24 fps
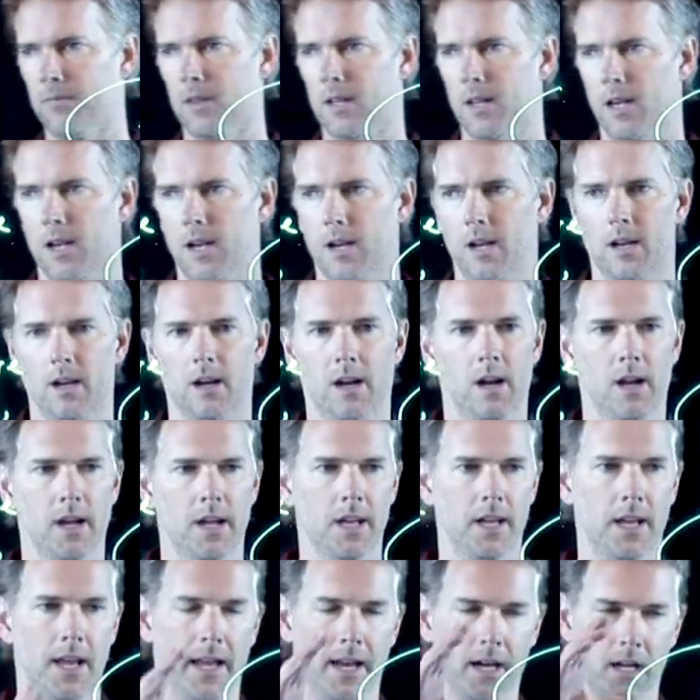Okay,
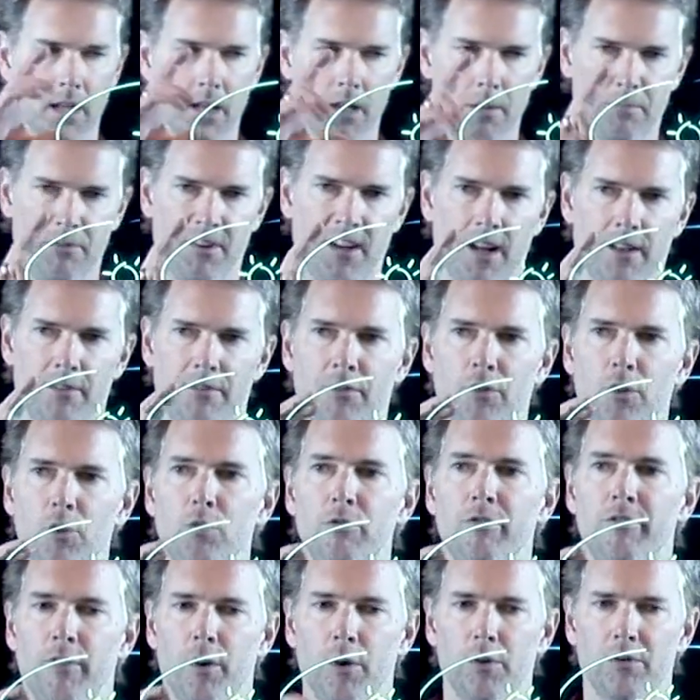and an ellipse has
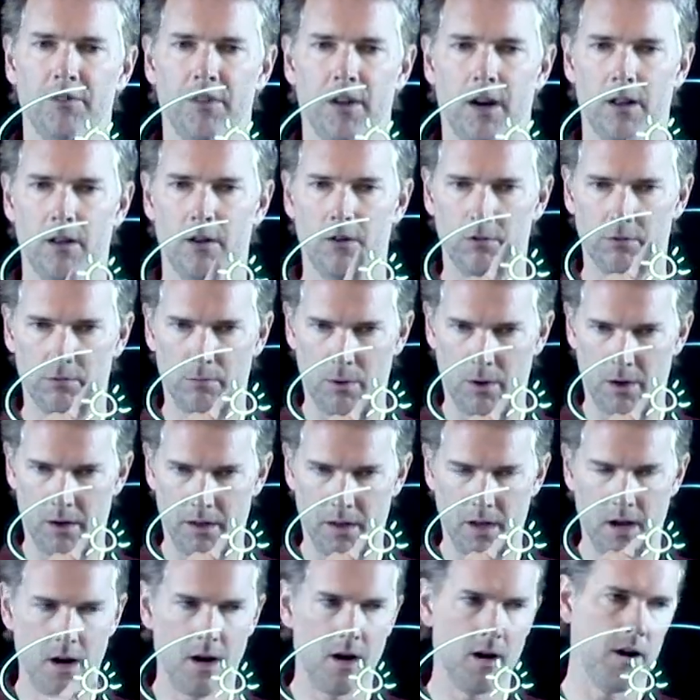two foci. There's
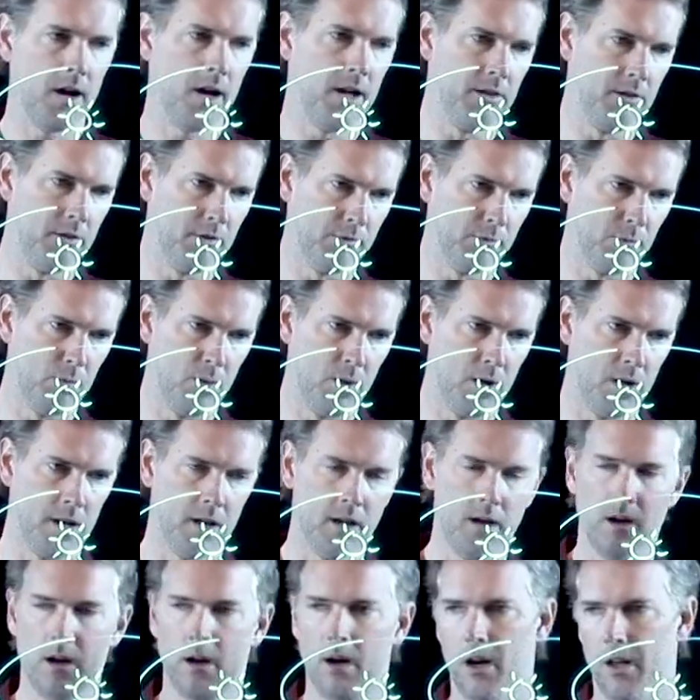one there and there's
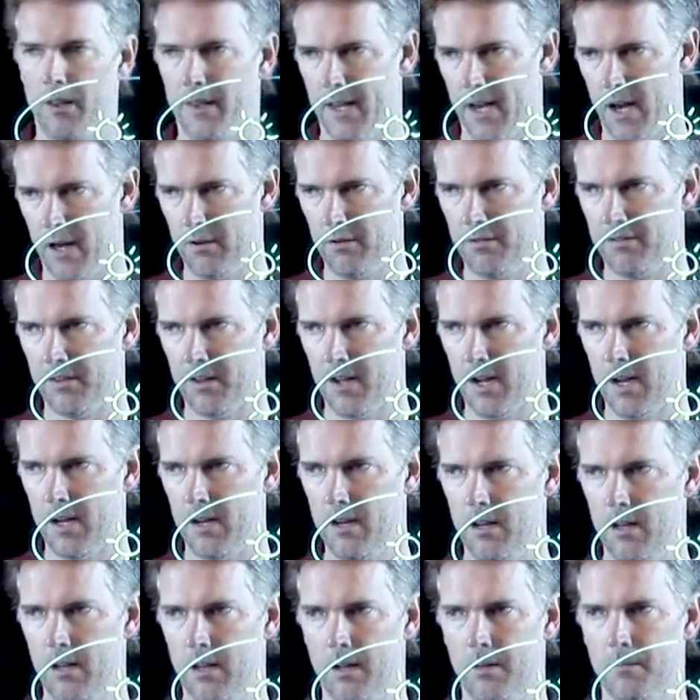one on the other
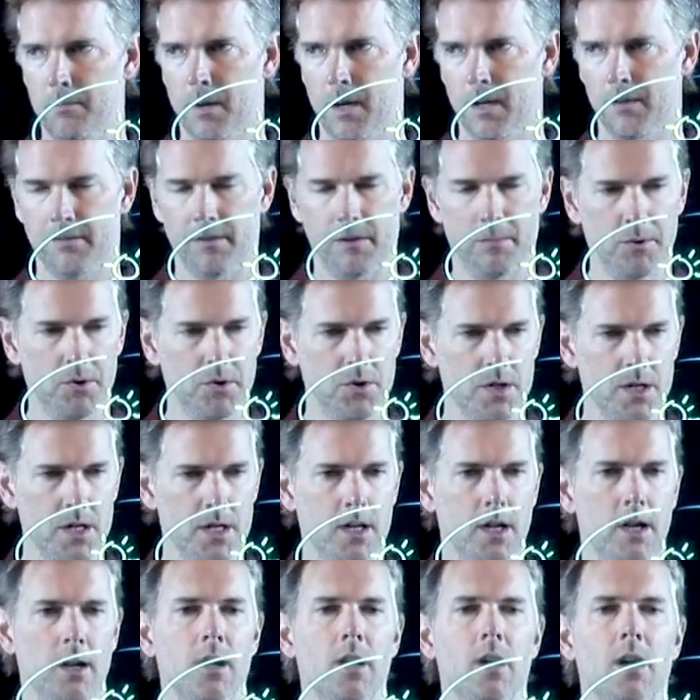side by
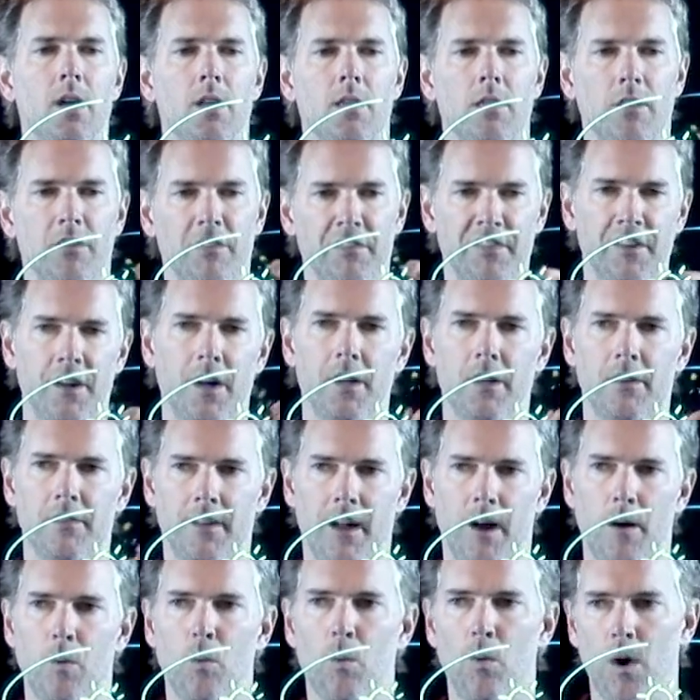symmetry. The sun is
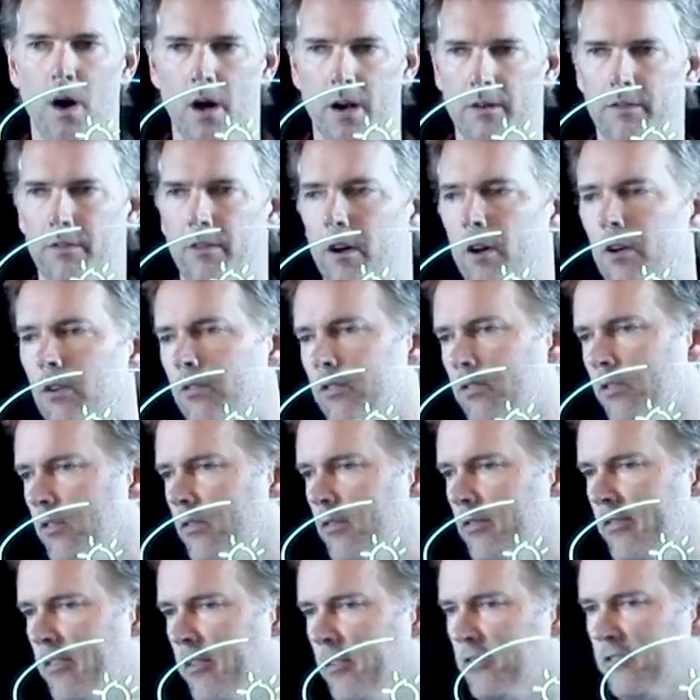at one of those
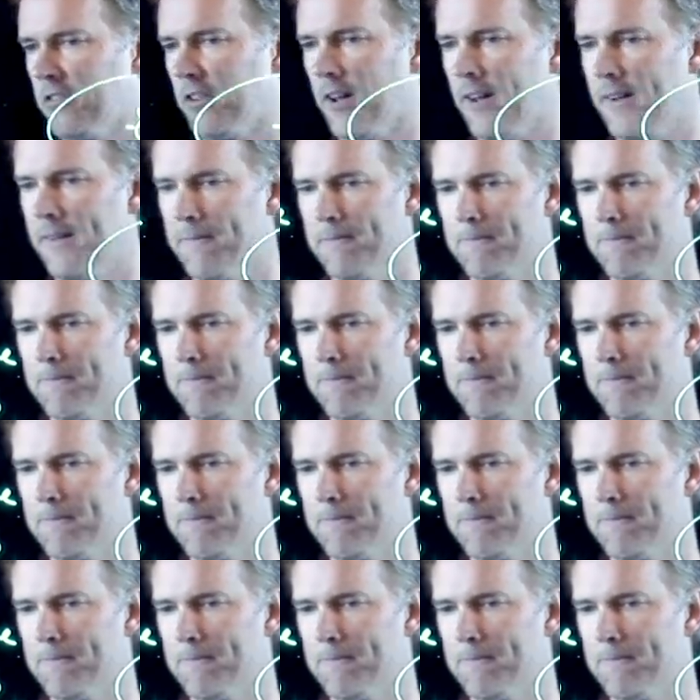foci.